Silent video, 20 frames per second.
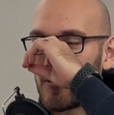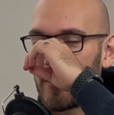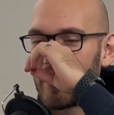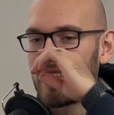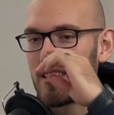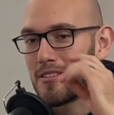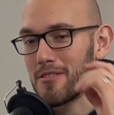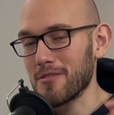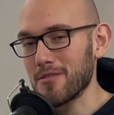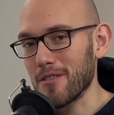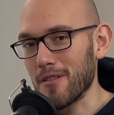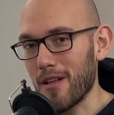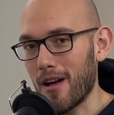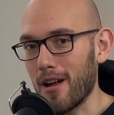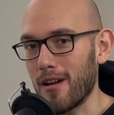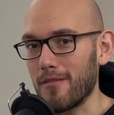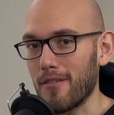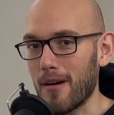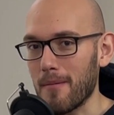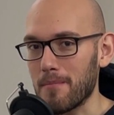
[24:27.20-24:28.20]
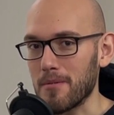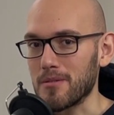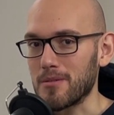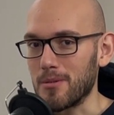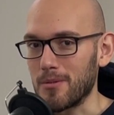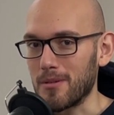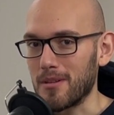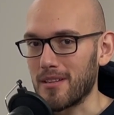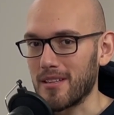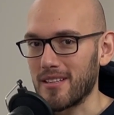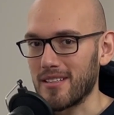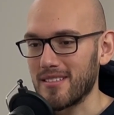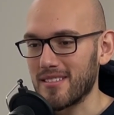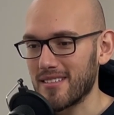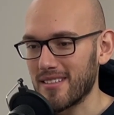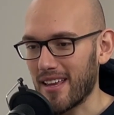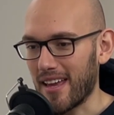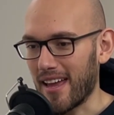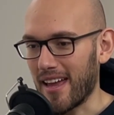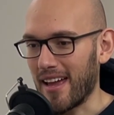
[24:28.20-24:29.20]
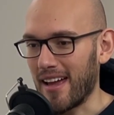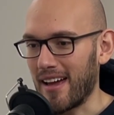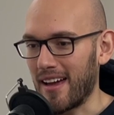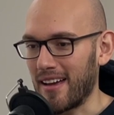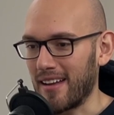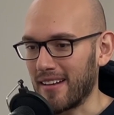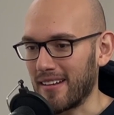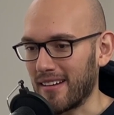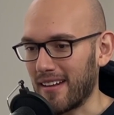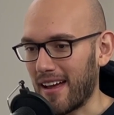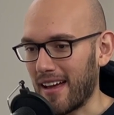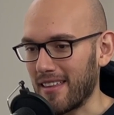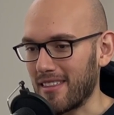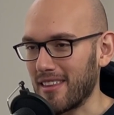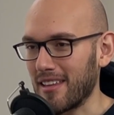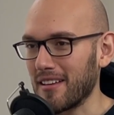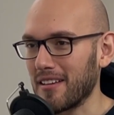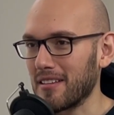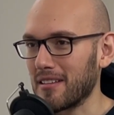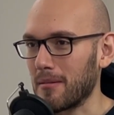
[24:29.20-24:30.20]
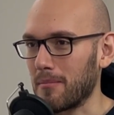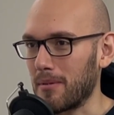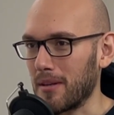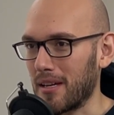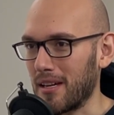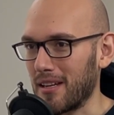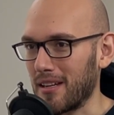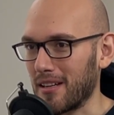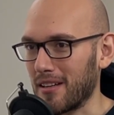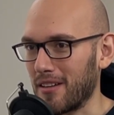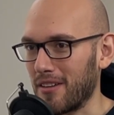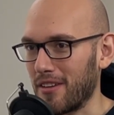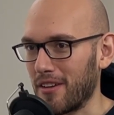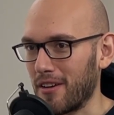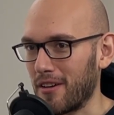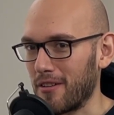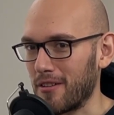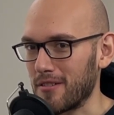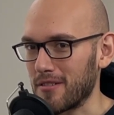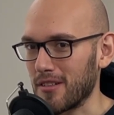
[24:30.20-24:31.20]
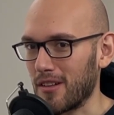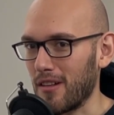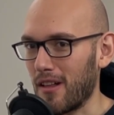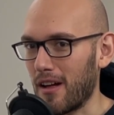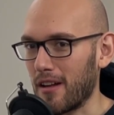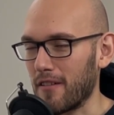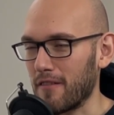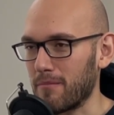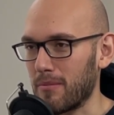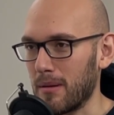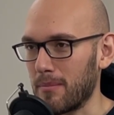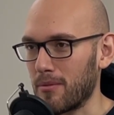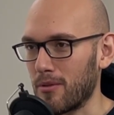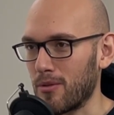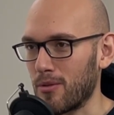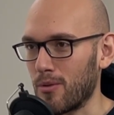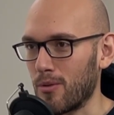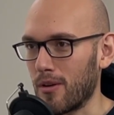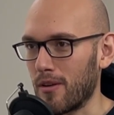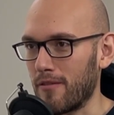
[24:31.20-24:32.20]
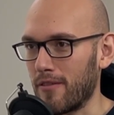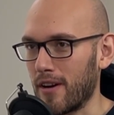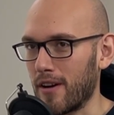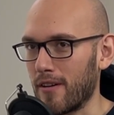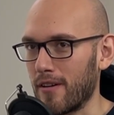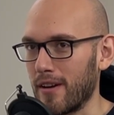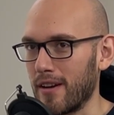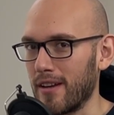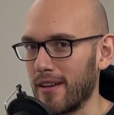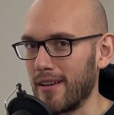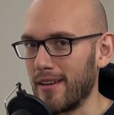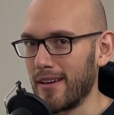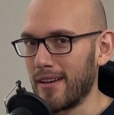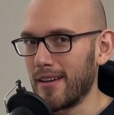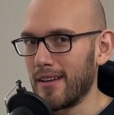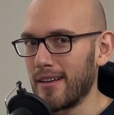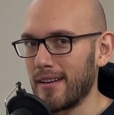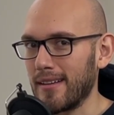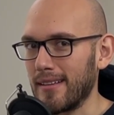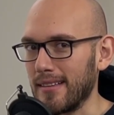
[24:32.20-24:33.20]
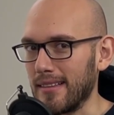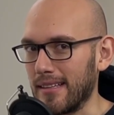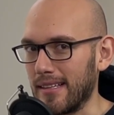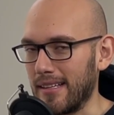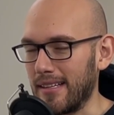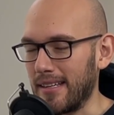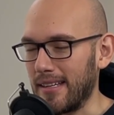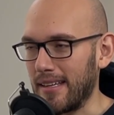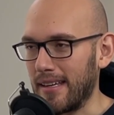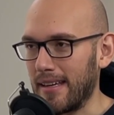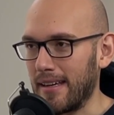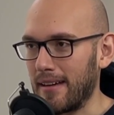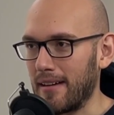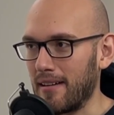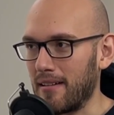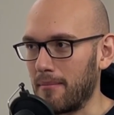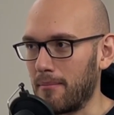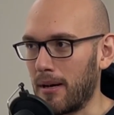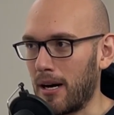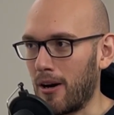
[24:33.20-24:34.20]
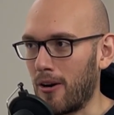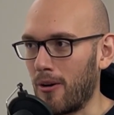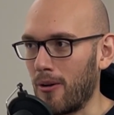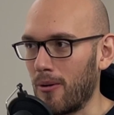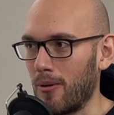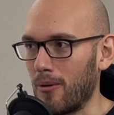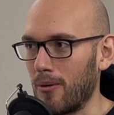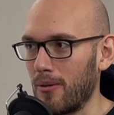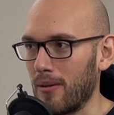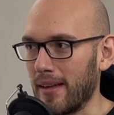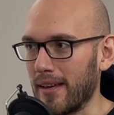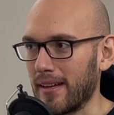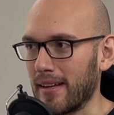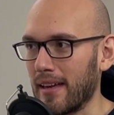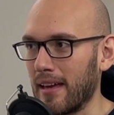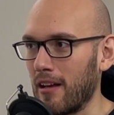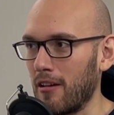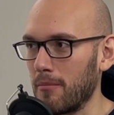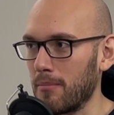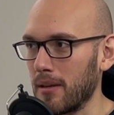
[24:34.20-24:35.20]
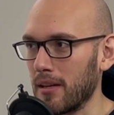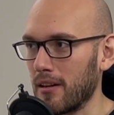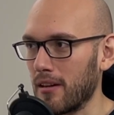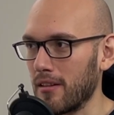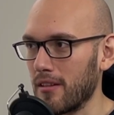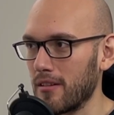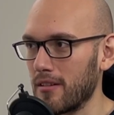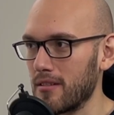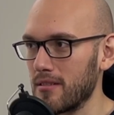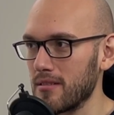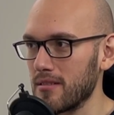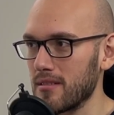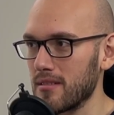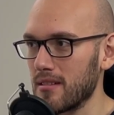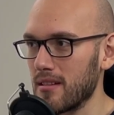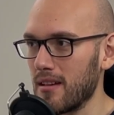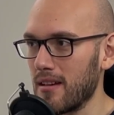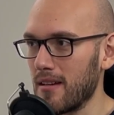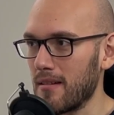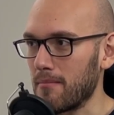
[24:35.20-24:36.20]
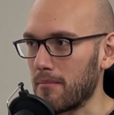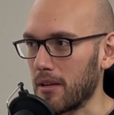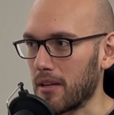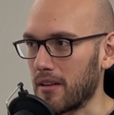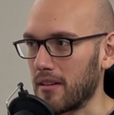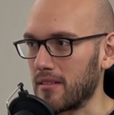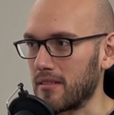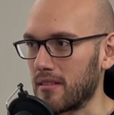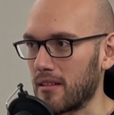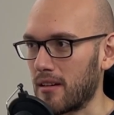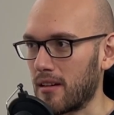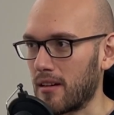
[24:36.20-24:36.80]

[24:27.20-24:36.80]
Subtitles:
I think there's a lot of opportunities, and I think at the beginning of the year there's a lot of people who are very lenient about like helping others, because